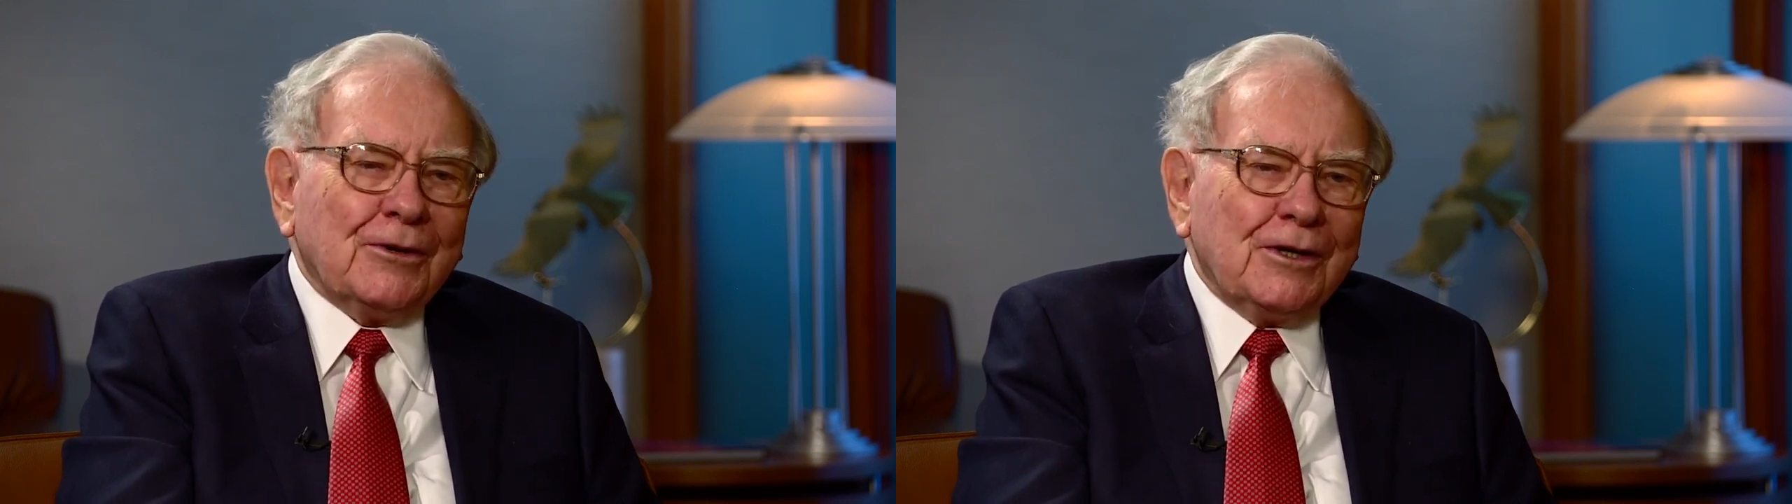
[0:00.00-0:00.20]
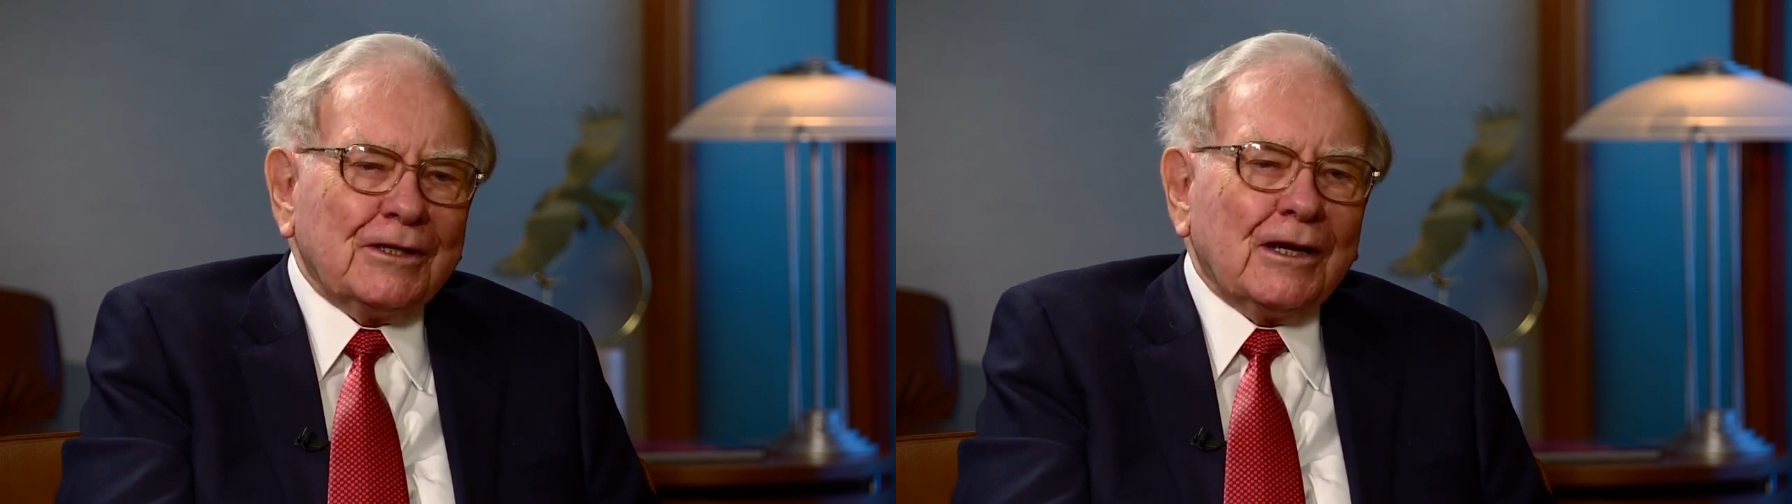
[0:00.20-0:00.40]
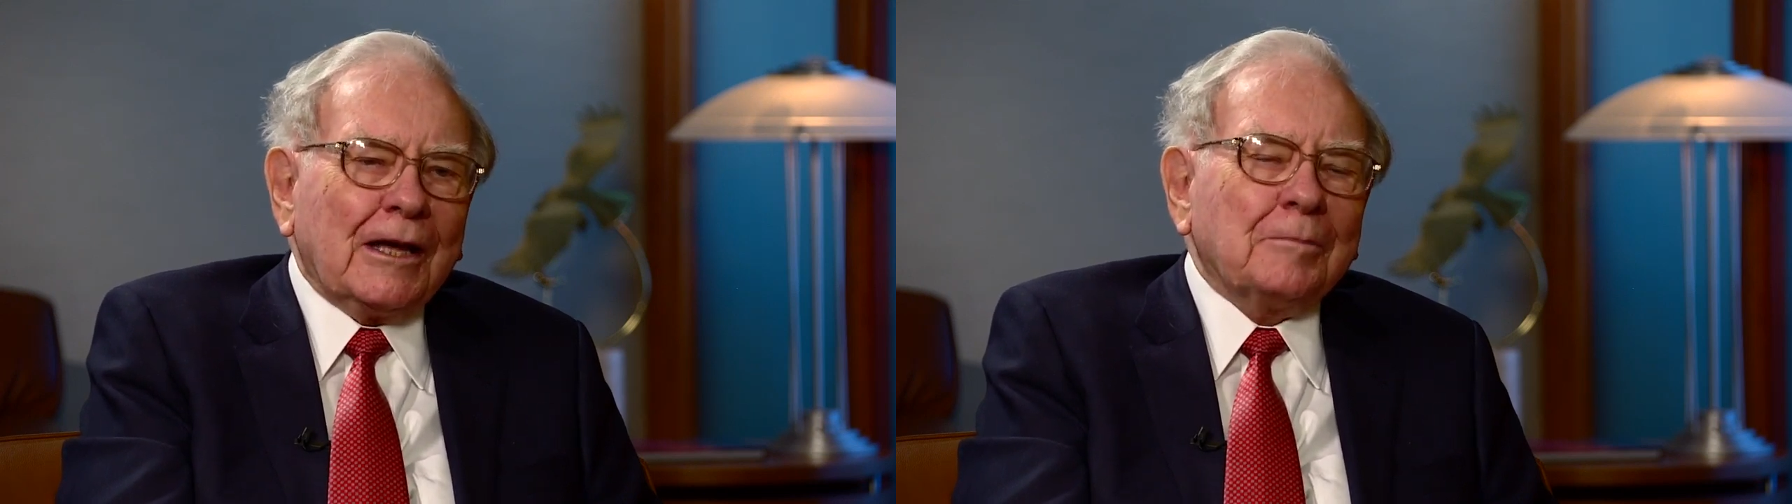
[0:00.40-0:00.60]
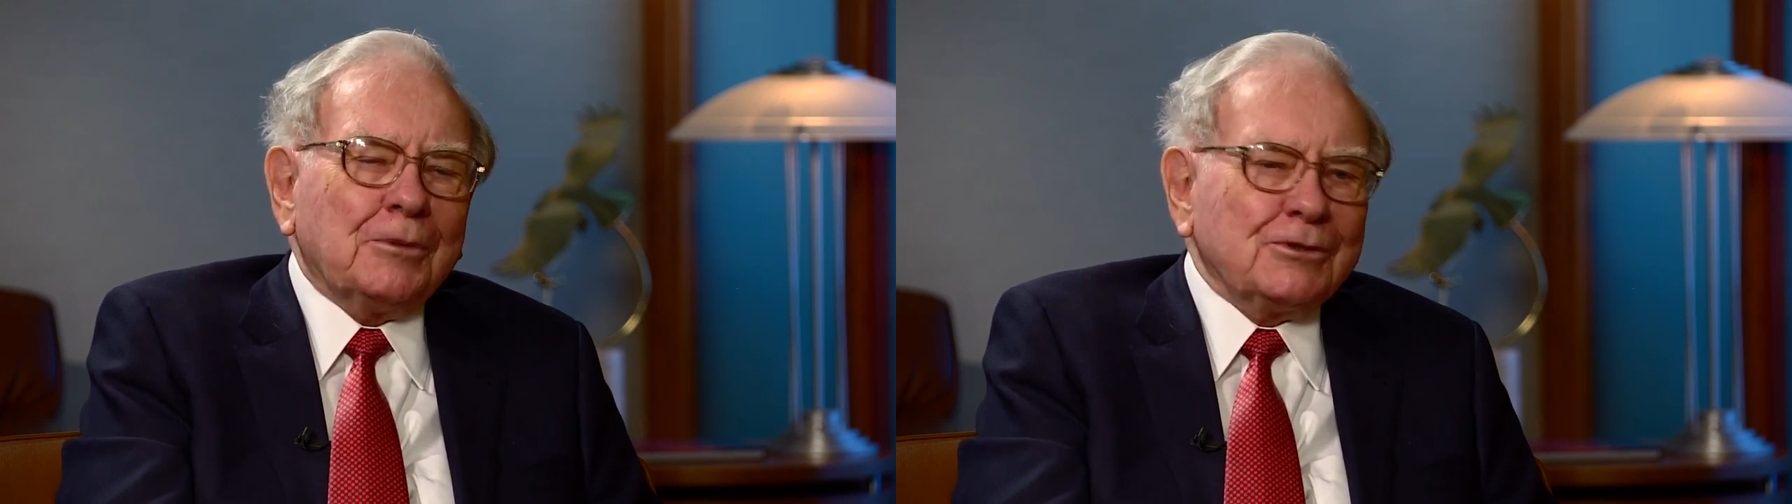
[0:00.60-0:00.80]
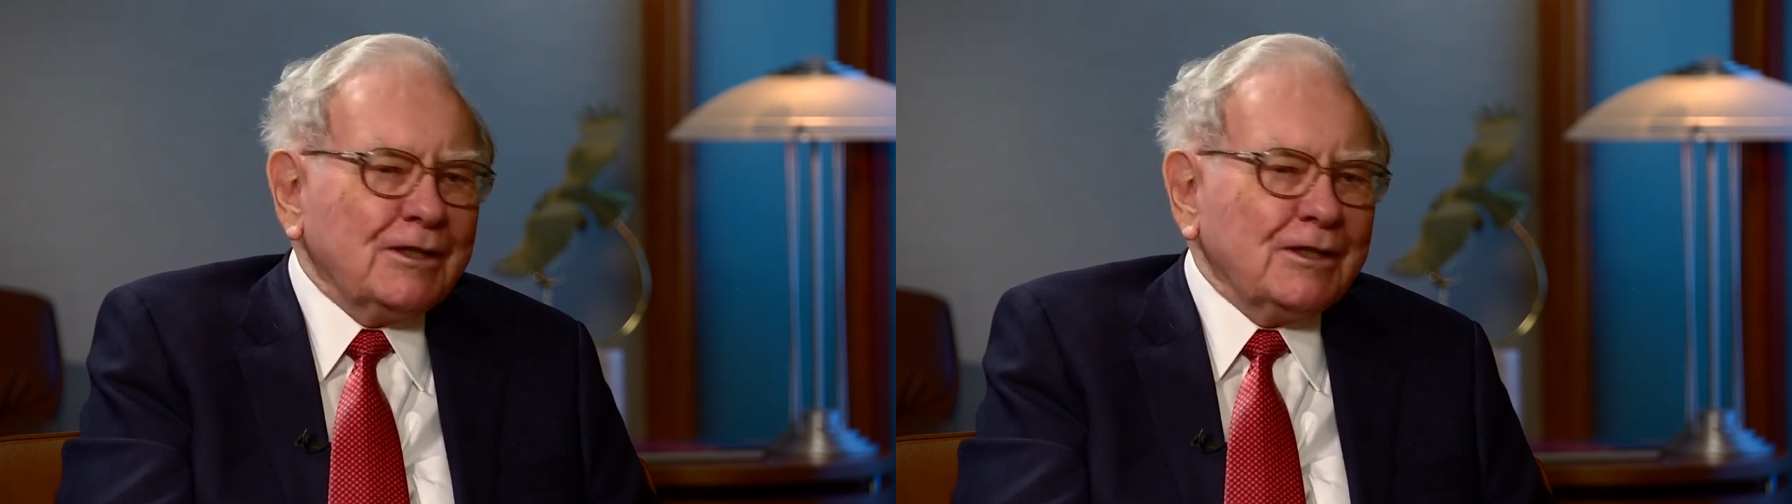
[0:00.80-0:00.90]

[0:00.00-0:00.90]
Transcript: They're going to like